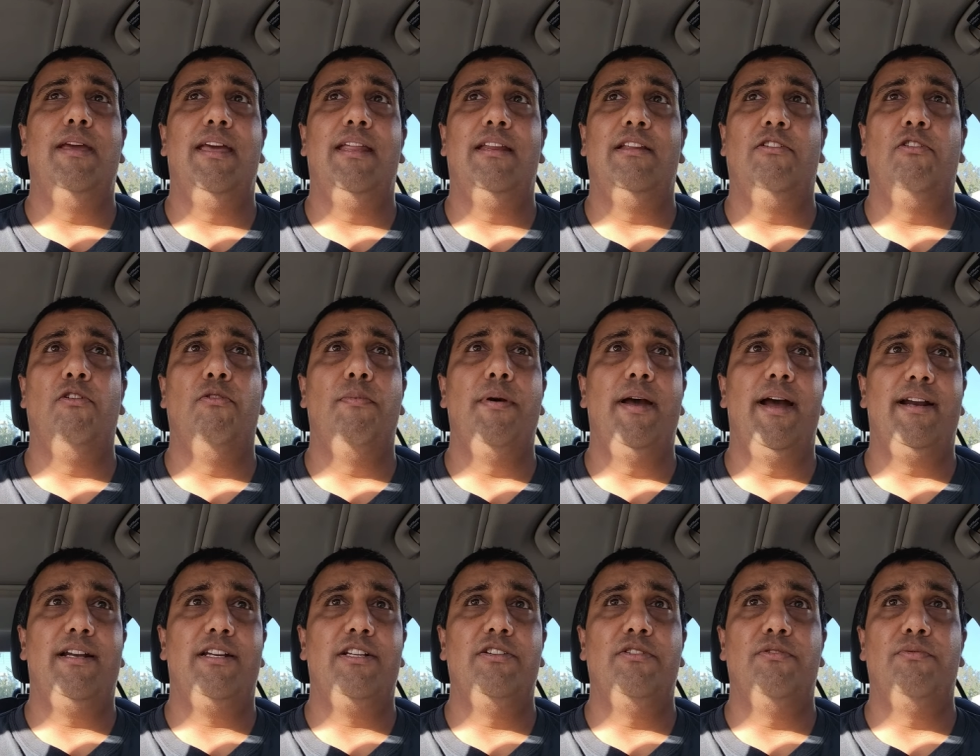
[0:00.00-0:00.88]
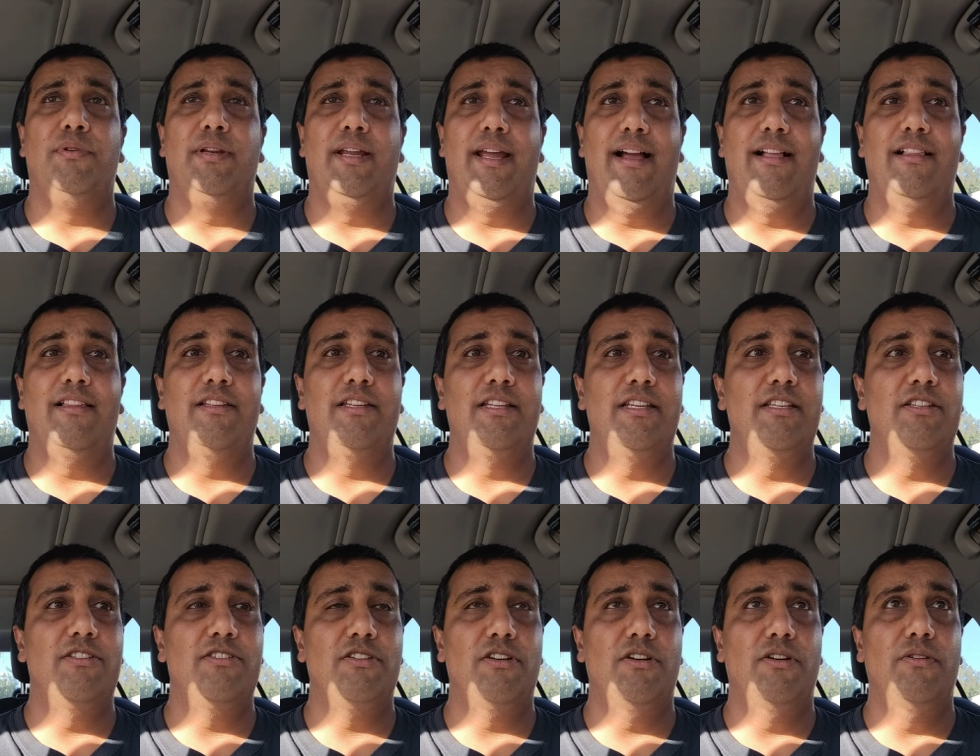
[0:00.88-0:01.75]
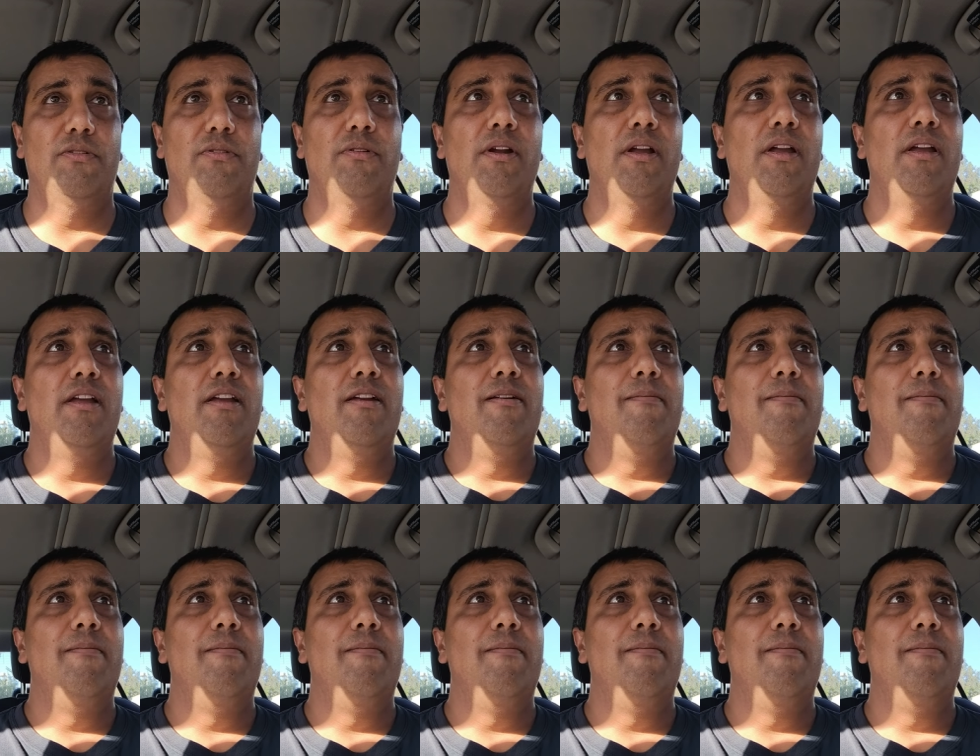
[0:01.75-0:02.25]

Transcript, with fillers: and go back to reality. So